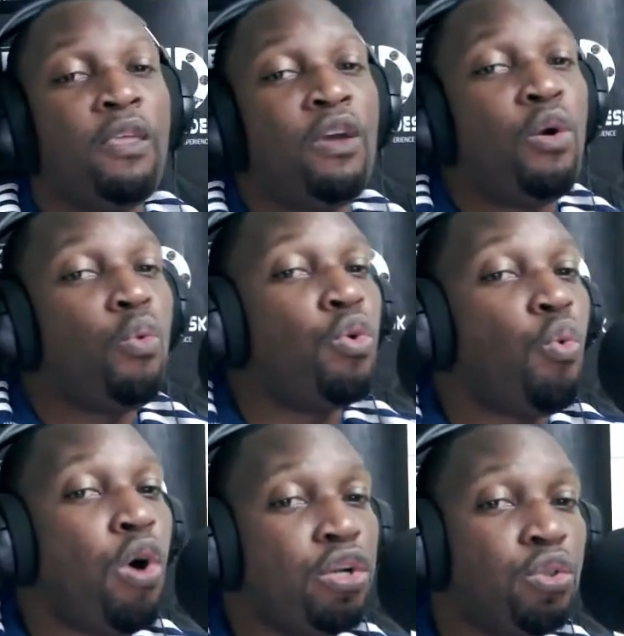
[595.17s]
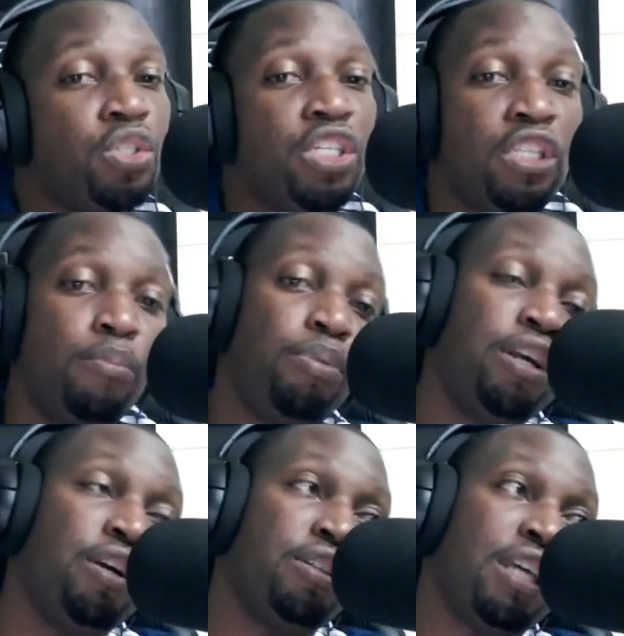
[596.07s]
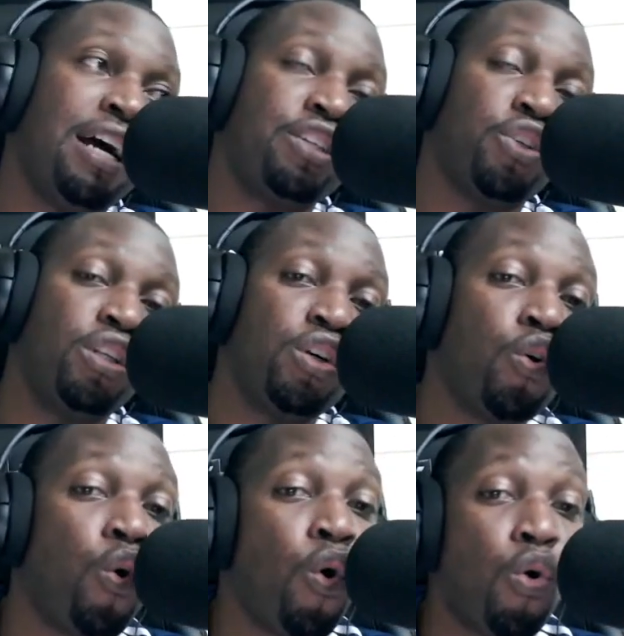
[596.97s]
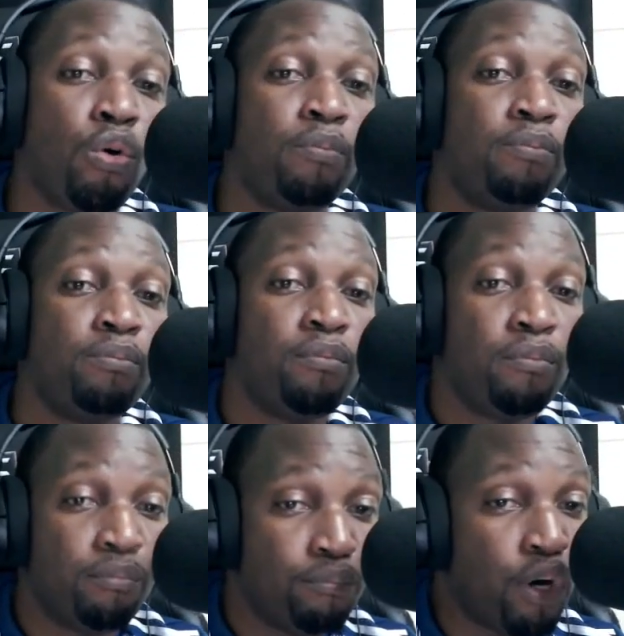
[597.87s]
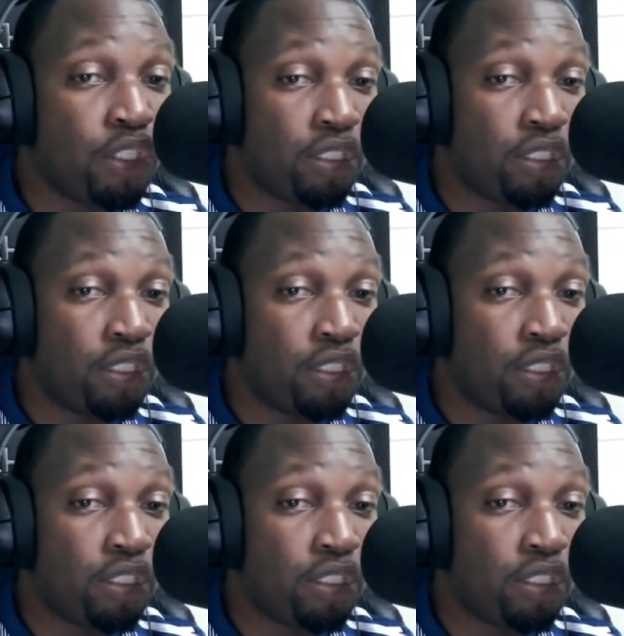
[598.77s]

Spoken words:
would want to see the players actually go. But